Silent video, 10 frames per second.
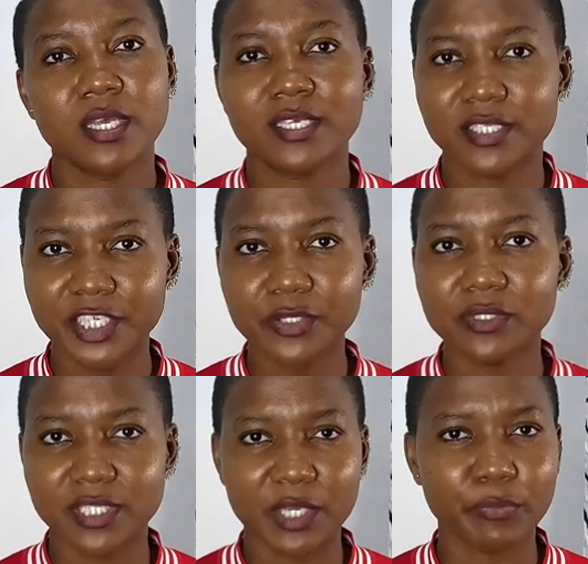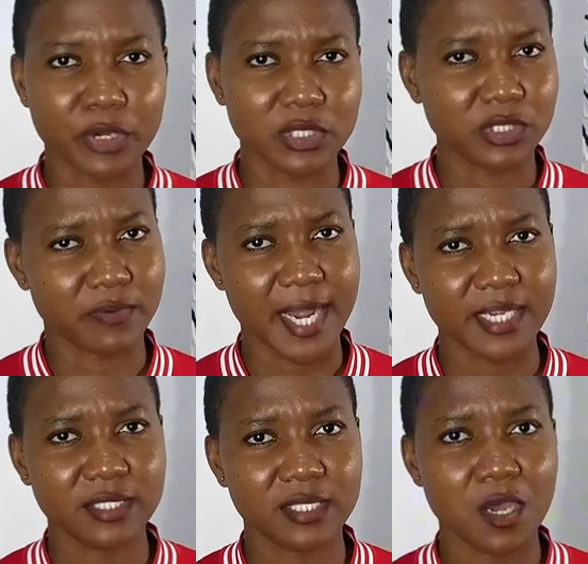it's still the same bust,
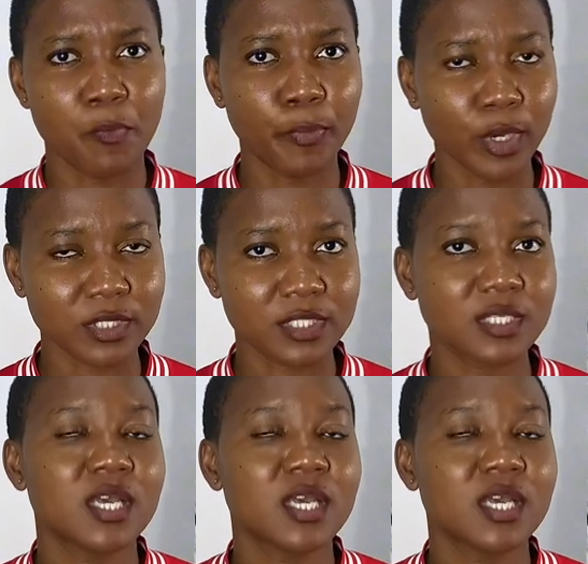right? But